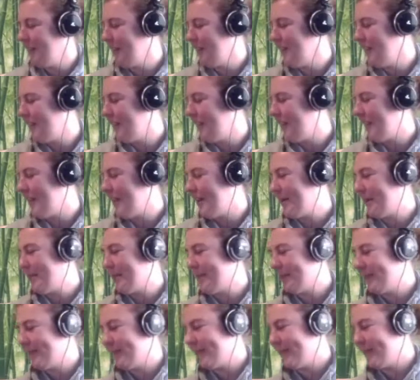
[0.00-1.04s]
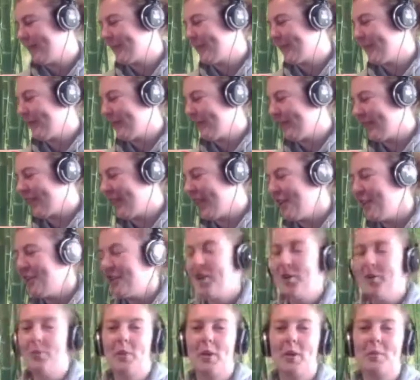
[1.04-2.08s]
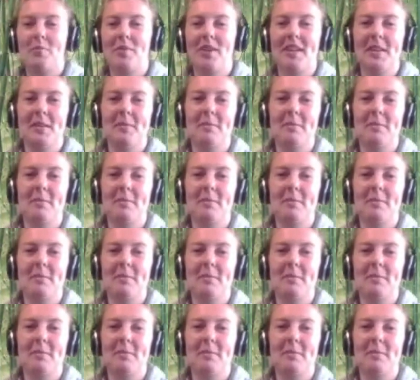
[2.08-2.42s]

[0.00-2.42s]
and you don't want to break the